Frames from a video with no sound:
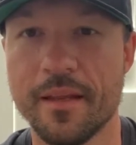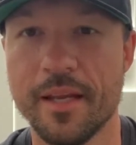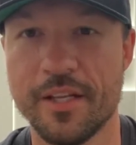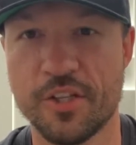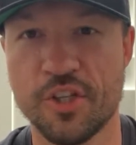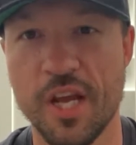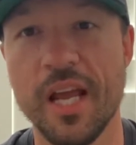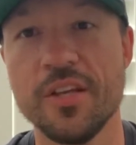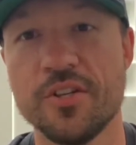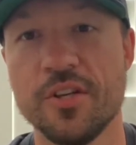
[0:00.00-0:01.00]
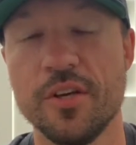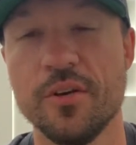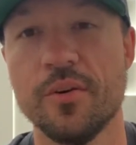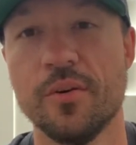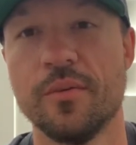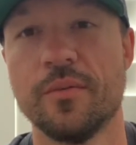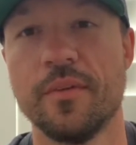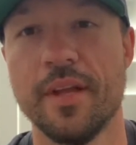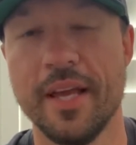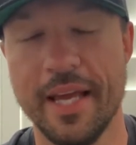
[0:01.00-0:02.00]
it's changed you
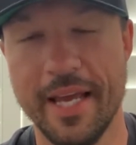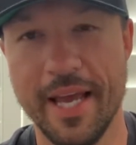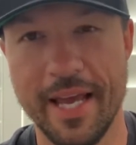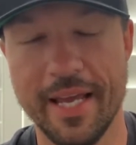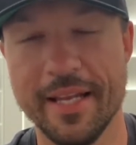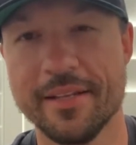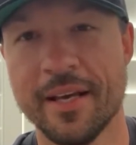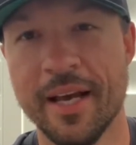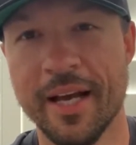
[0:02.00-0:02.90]
and